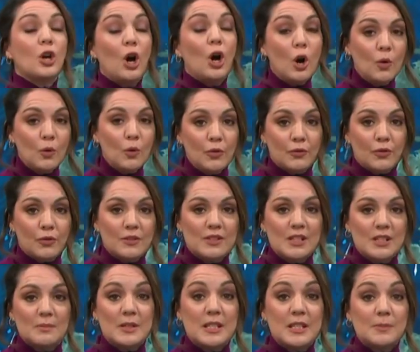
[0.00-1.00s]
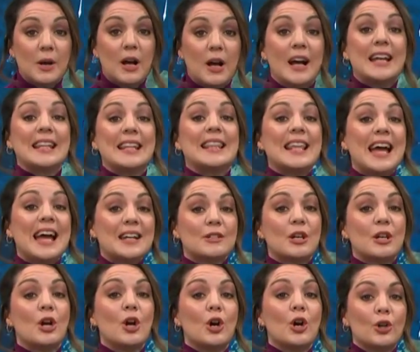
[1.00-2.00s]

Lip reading: cold front, and it means behind that,